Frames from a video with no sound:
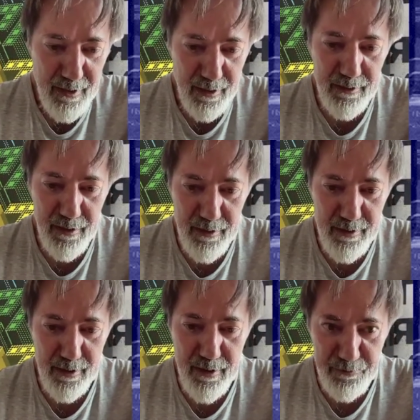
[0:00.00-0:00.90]
And they
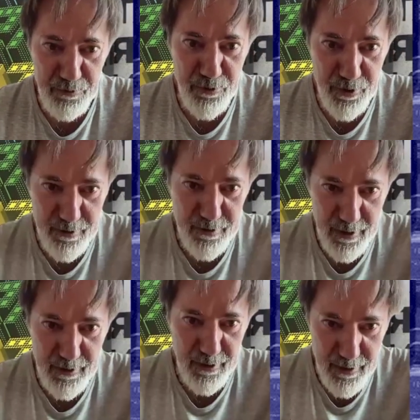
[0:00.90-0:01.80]
said, if you've got
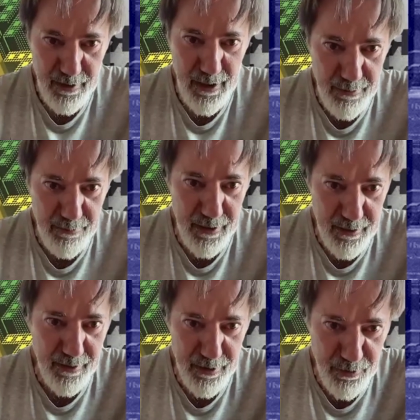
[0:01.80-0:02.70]
any game
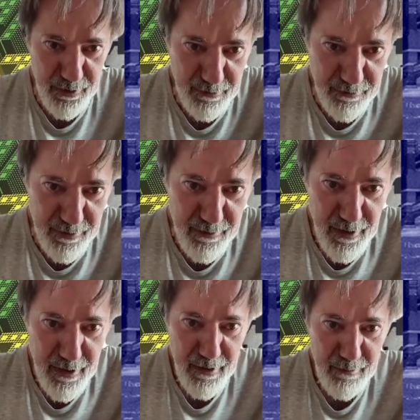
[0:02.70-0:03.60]
ideas, whatever,
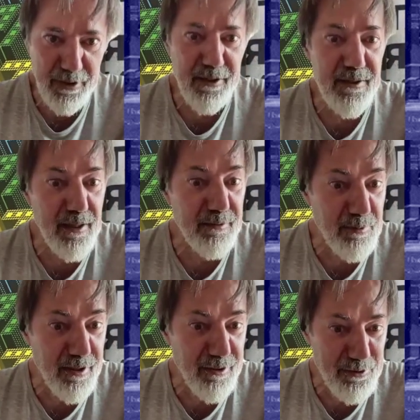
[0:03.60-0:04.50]
please let me
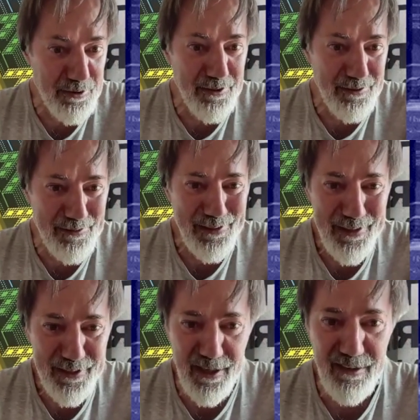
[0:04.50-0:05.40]
know. So that
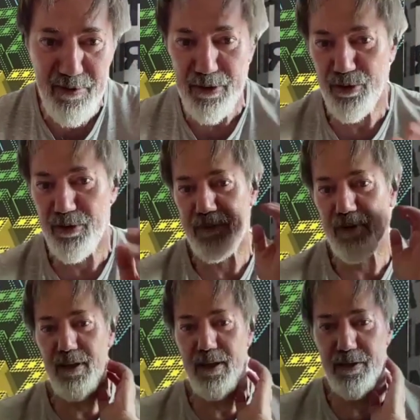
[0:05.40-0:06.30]
gave me a lot of
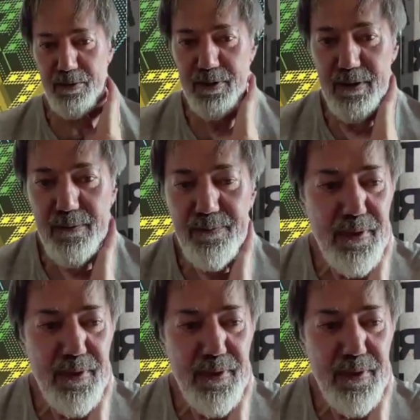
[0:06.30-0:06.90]
encouragement.